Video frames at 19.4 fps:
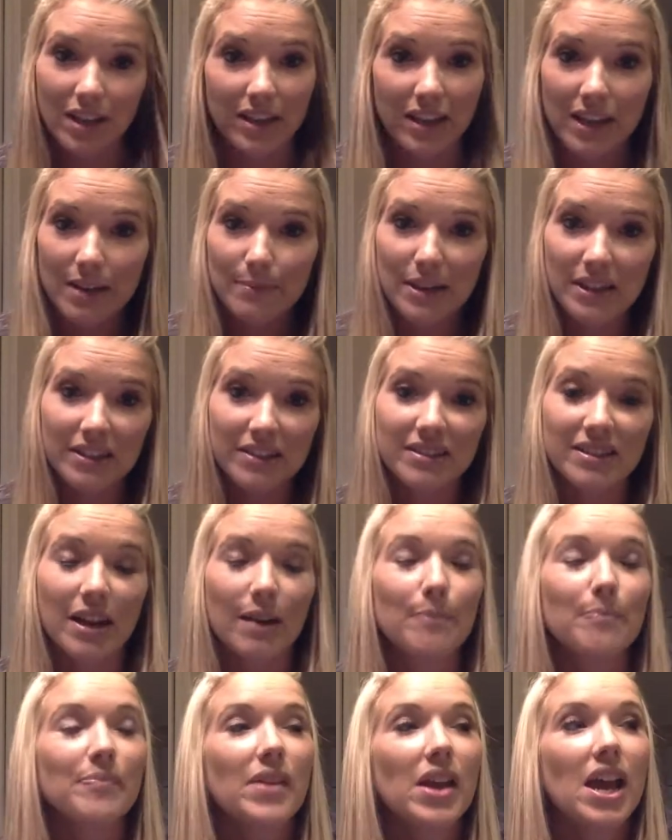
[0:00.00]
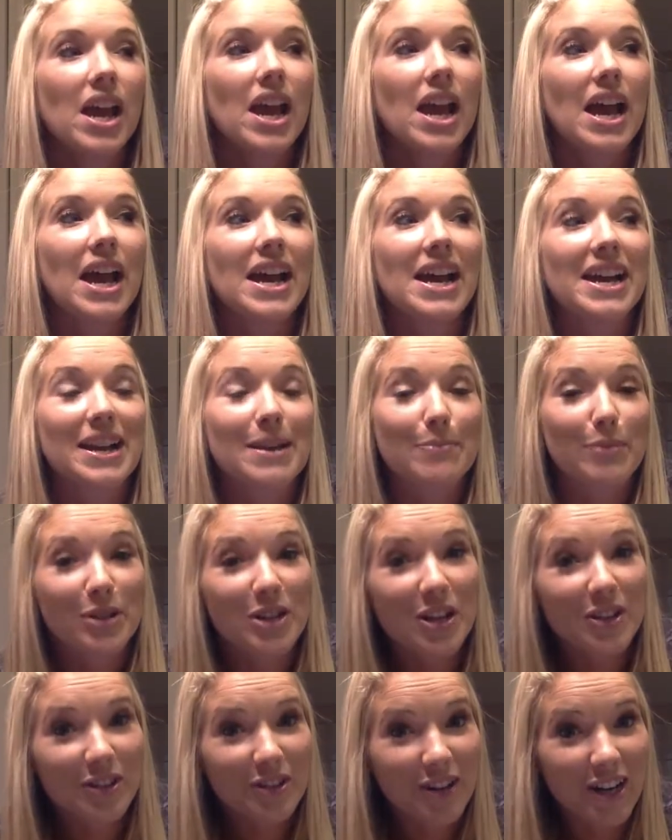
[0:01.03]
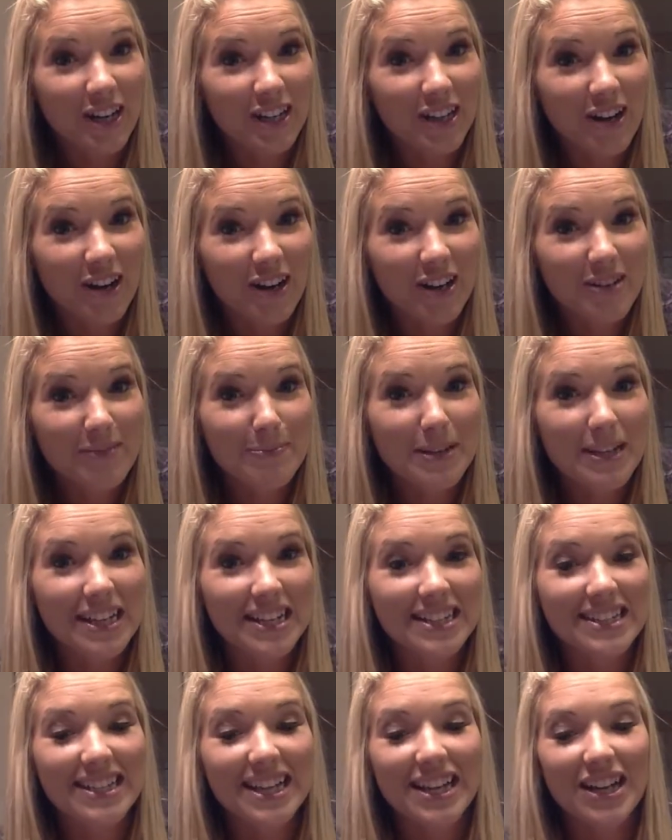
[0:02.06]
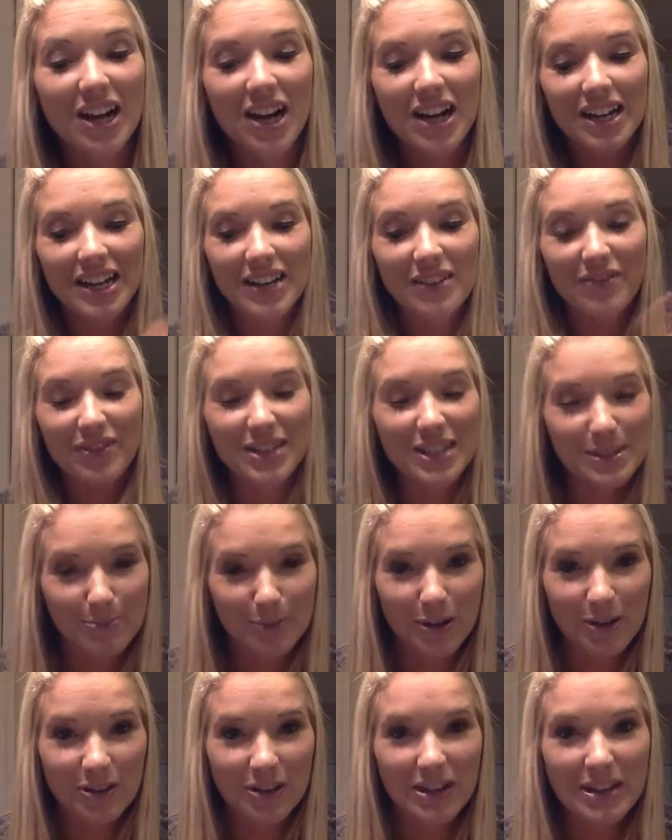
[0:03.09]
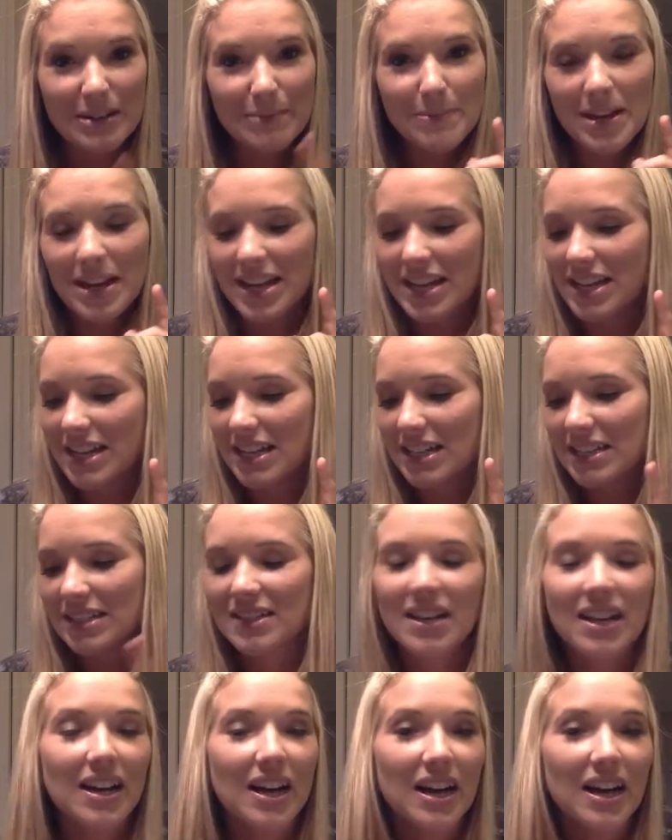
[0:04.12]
Can't make this up. And I put it on the credit card because I got a fitness program and